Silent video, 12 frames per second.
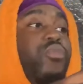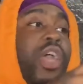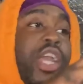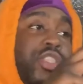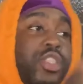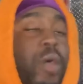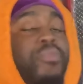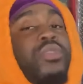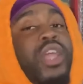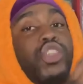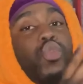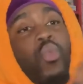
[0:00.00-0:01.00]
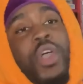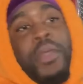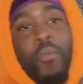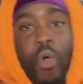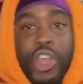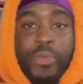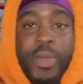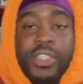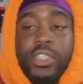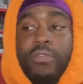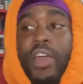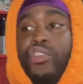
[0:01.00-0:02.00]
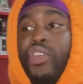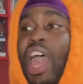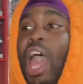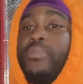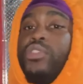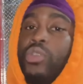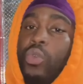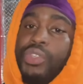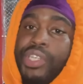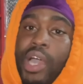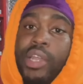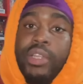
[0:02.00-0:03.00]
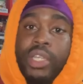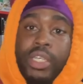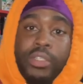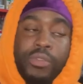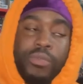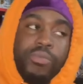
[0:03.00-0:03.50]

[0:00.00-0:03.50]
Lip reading: and something that's way more expensive that you're absolutely gonna need.